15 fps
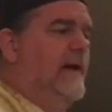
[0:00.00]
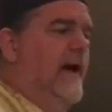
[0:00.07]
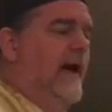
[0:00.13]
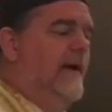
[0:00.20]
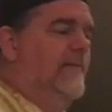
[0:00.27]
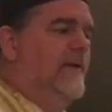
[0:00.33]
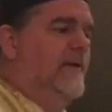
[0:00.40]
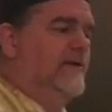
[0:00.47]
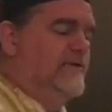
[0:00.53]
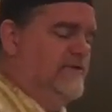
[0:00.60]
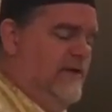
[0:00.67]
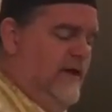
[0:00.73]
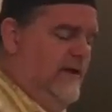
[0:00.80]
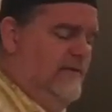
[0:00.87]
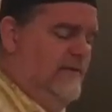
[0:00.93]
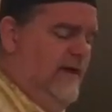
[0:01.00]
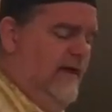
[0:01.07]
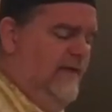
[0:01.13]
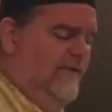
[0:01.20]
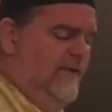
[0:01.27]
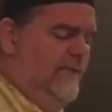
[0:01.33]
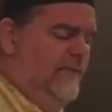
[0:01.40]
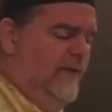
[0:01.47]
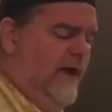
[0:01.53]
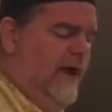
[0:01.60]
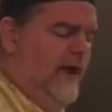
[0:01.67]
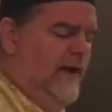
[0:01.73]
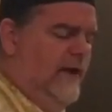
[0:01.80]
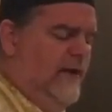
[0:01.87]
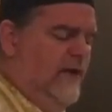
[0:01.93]
And, as, and David
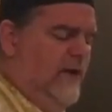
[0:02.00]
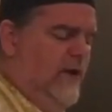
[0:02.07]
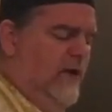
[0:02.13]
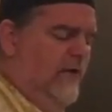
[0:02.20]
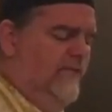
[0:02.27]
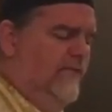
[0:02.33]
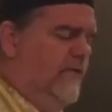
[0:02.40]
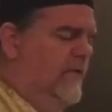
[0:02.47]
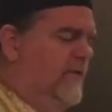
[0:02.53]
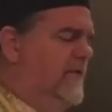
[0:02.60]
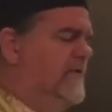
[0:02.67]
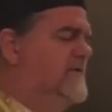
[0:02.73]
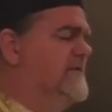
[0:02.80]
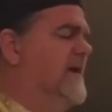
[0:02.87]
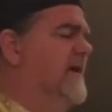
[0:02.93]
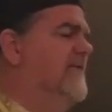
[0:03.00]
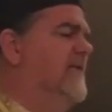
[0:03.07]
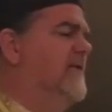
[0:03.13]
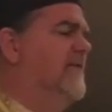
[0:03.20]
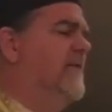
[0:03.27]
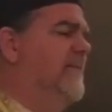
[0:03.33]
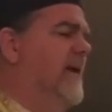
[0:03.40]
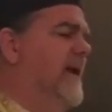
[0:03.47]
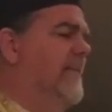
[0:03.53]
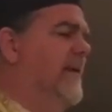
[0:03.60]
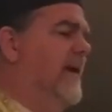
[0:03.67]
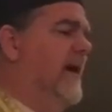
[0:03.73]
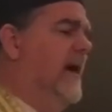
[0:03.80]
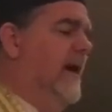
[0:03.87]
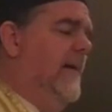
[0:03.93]
prayed for the saving of the
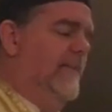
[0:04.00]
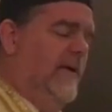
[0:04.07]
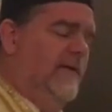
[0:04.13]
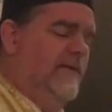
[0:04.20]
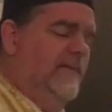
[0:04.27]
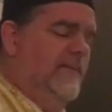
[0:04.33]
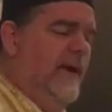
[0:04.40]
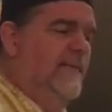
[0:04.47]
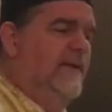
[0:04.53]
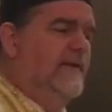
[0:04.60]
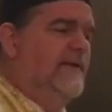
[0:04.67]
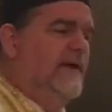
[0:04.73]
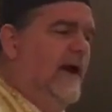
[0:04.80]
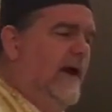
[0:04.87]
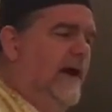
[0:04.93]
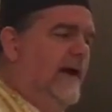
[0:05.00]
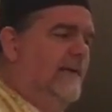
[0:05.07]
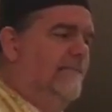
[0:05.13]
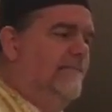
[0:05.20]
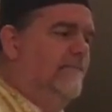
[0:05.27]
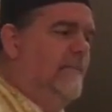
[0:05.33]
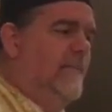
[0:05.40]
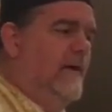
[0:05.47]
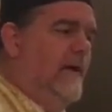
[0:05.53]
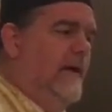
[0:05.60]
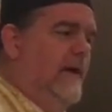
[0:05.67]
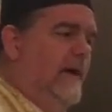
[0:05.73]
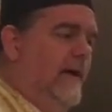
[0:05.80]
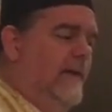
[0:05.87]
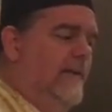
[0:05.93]
baby, while the baby died.
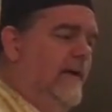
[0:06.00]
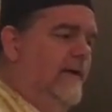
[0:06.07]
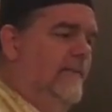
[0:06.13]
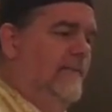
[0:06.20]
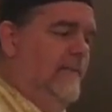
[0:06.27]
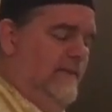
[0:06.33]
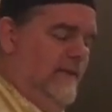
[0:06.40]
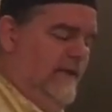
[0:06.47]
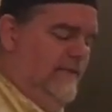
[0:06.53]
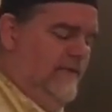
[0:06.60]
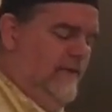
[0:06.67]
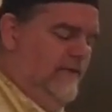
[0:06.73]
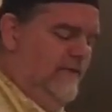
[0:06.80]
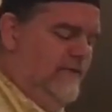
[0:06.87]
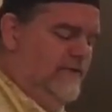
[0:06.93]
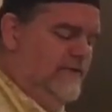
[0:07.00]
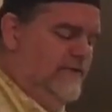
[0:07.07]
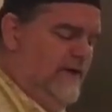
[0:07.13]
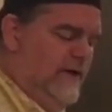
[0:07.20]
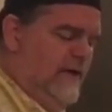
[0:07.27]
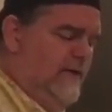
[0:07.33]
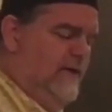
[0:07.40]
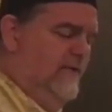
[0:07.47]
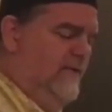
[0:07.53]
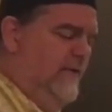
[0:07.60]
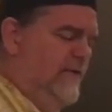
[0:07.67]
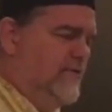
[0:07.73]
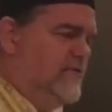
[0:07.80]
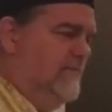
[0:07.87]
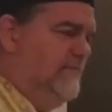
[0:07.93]
And that, and that there was, that we
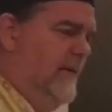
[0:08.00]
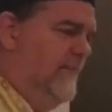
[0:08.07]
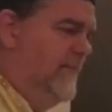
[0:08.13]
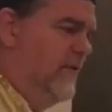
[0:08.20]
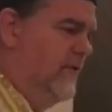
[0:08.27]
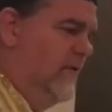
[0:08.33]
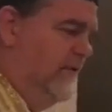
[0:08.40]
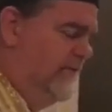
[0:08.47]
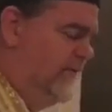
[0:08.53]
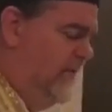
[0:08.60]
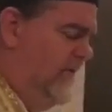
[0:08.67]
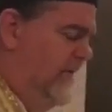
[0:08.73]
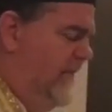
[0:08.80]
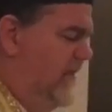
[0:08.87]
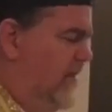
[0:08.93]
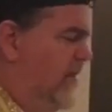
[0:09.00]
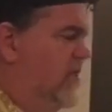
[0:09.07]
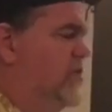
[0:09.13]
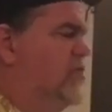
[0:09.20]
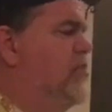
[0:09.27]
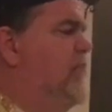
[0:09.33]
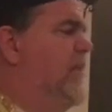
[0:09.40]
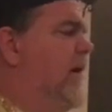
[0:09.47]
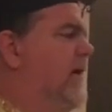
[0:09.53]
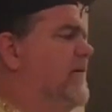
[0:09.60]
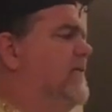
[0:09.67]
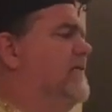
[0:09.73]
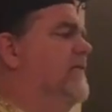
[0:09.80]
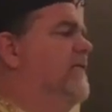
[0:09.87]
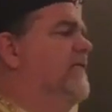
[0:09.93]
must remember also that there are two
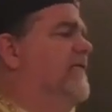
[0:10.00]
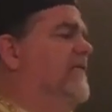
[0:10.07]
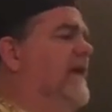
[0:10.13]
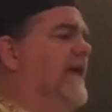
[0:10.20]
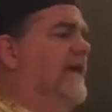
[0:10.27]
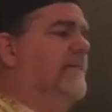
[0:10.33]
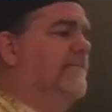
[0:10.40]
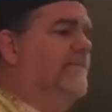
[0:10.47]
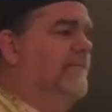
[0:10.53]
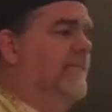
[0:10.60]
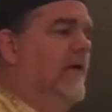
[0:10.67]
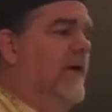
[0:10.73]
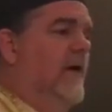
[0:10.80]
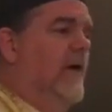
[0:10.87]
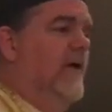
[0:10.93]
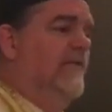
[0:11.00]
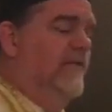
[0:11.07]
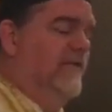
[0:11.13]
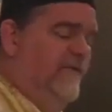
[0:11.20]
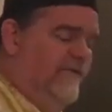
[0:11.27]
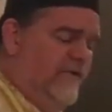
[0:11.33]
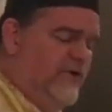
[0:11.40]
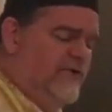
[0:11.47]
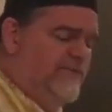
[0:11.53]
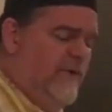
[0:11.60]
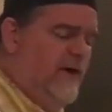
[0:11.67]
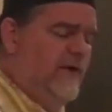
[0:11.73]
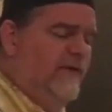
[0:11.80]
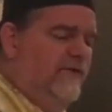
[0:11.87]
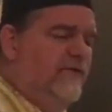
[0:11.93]
parts of sin. Well, the first
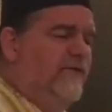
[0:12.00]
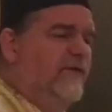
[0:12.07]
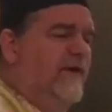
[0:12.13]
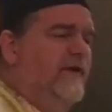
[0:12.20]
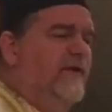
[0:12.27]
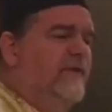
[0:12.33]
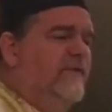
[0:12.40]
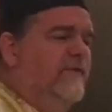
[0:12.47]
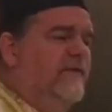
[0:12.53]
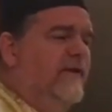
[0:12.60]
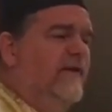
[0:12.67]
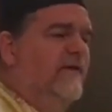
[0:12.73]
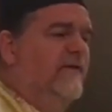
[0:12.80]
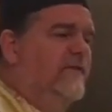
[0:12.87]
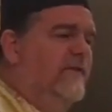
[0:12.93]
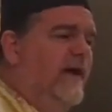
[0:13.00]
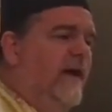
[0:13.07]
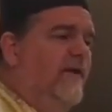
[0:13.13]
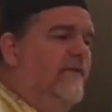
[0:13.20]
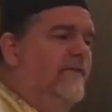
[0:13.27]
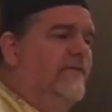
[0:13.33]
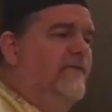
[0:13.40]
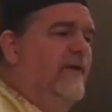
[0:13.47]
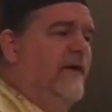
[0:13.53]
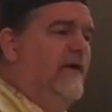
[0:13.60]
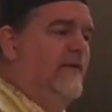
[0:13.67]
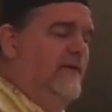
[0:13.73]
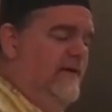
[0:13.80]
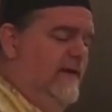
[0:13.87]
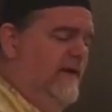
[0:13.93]
part of sin is the sin itself,
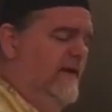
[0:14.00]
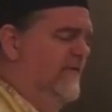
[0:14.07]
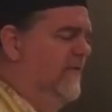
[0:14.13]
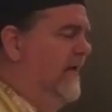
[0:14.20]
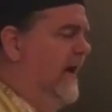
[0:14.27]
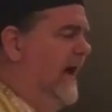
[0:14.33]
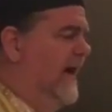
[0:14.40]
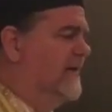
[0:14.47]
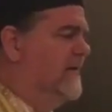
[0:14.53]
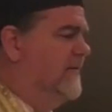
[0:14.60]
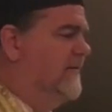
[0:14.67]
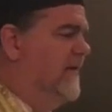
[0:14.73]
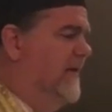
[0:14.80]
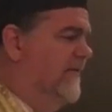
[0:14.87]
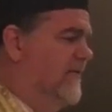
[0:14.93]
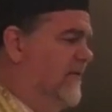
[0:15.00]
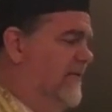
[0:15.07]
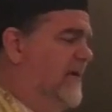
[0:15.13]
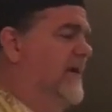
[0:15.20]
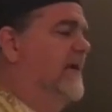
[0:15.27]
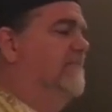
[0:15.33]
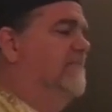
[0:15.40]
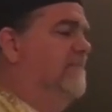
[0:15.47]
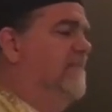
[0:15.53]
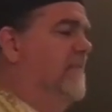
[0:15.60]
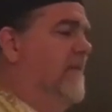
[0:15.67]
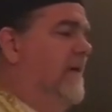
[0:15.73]
the evil act that we have committed.